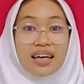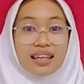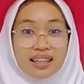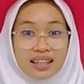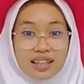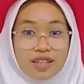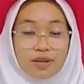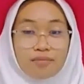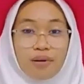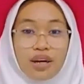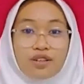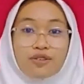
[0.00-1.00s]
It is
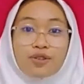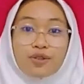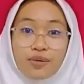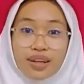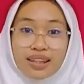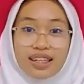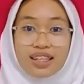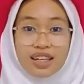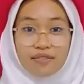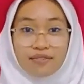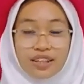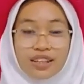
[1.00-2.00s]
about
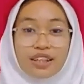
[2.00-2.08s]
27